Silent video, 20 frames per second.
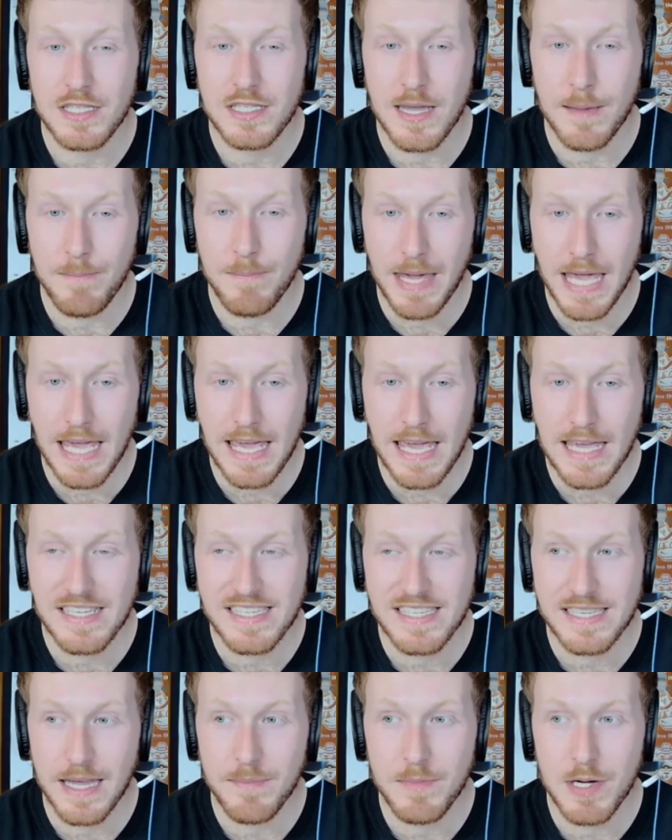to me,
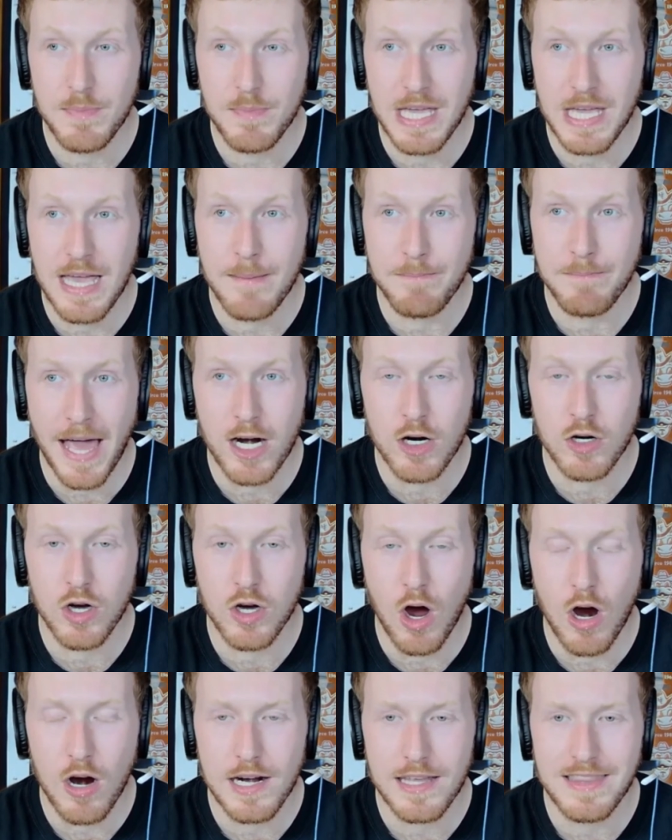seemed to be a better
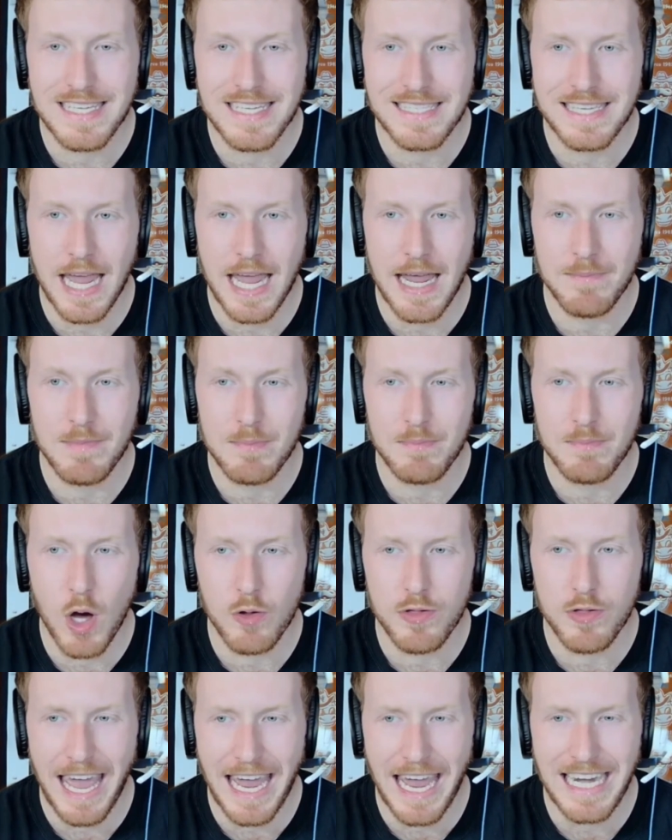guard in this game than
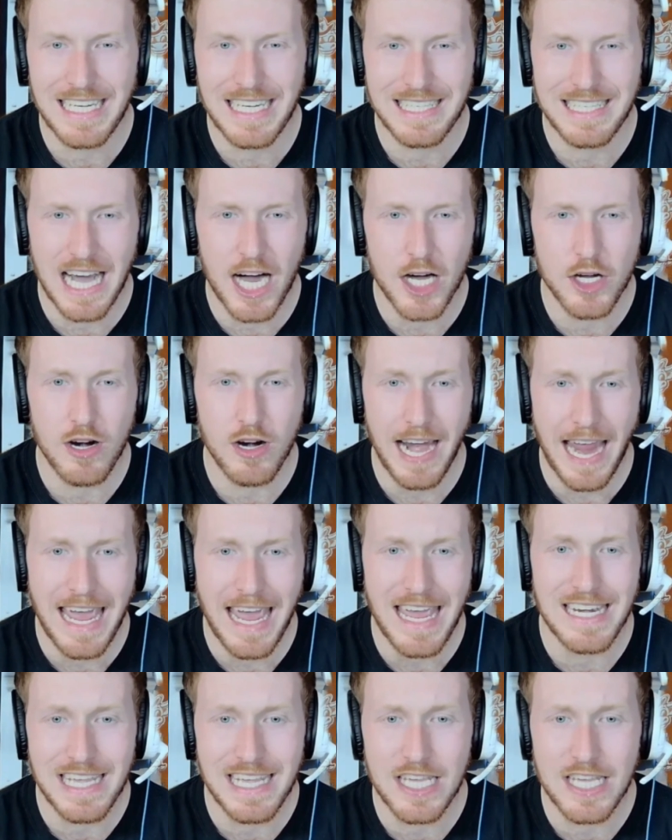both Hayden Connor
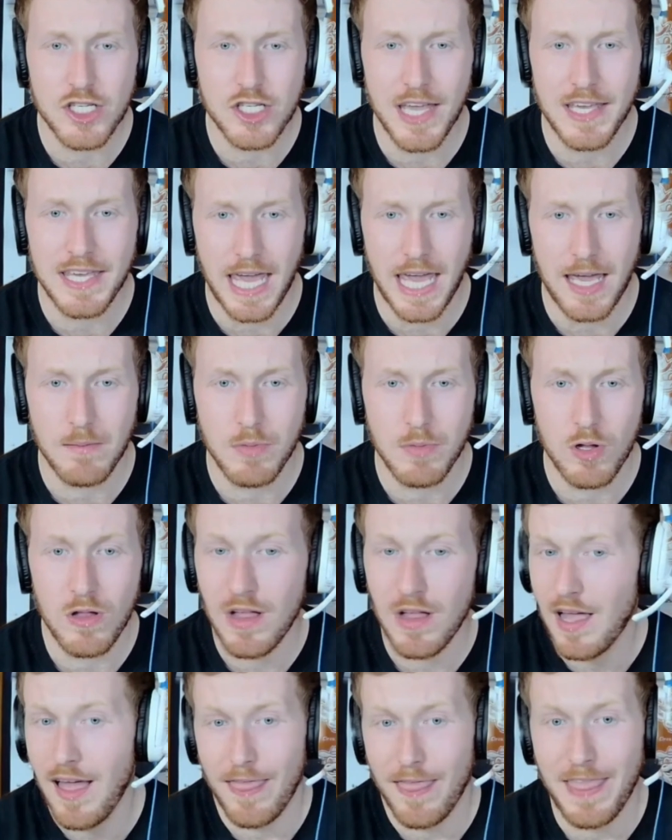and DJ Campbell.